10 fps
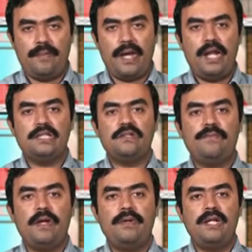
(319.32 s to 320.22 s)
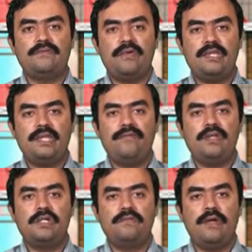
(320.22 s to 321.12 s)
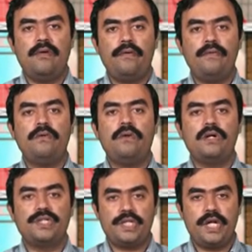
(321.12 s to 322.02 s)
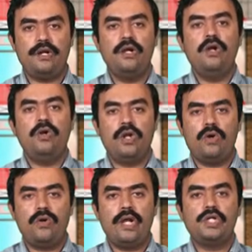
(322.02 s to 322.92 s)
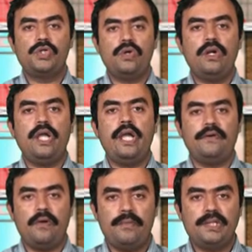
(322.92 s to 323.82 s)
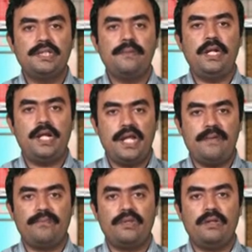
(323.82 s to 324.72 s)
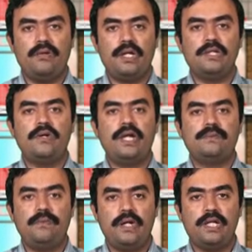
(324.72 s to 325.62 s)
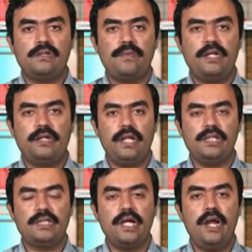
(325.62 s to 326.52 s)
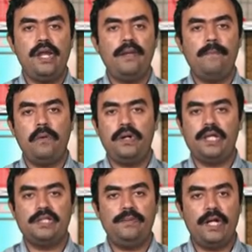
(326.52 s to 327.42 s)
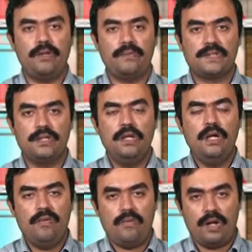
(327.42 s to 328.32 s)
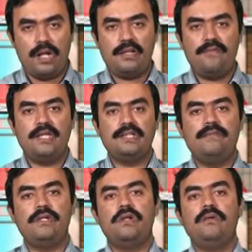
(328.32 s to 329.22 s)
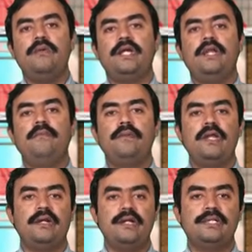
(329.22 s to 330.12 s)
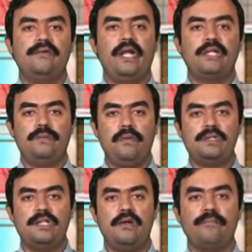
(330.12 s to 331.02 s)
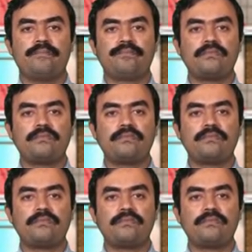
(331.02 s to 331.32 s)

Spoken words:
balance of payment is one thing which we have to concentrate in order to ensure economic stability. Okay, so export has to be increased and import has to be reduced. What are the ways in which normally we can increase our exports now?